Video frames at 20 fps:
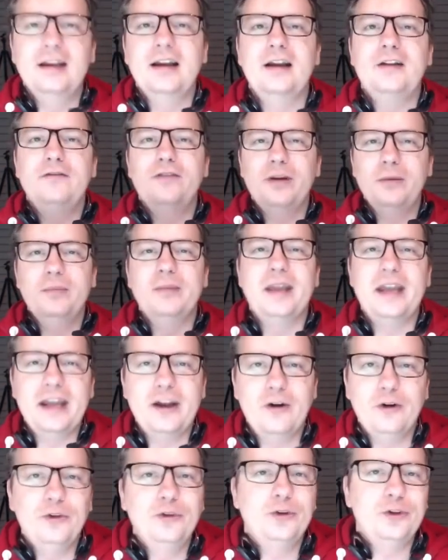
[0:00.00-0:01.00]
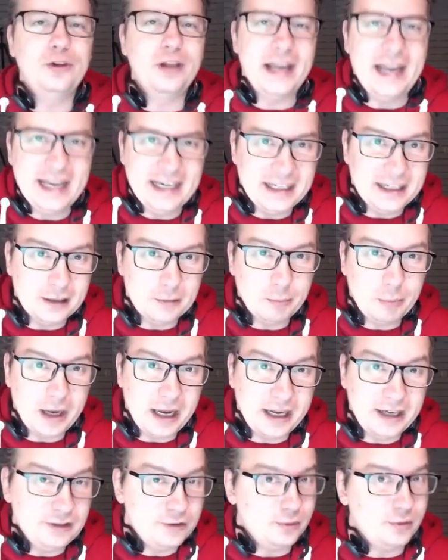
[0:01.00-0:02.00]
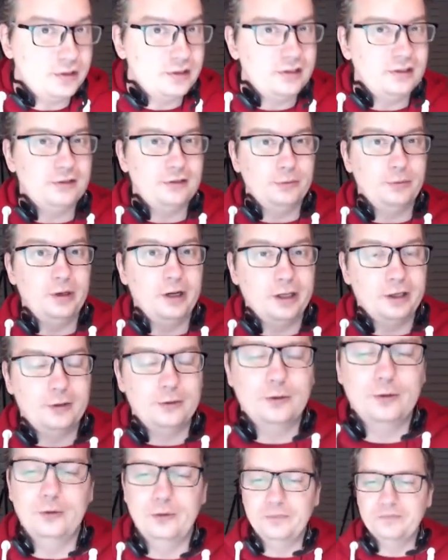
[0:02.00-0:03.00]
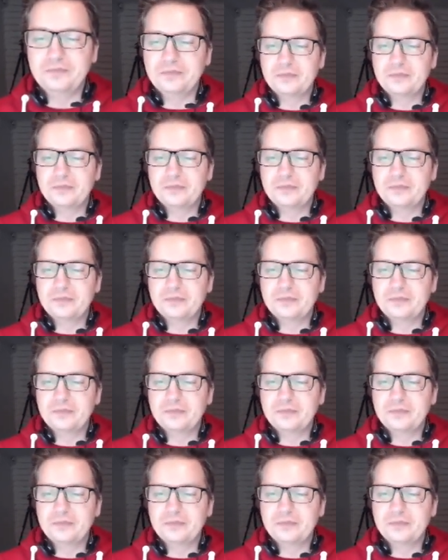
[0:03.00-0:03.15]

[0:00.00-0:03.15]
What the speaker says: and from there onto the ended page, which is really cool.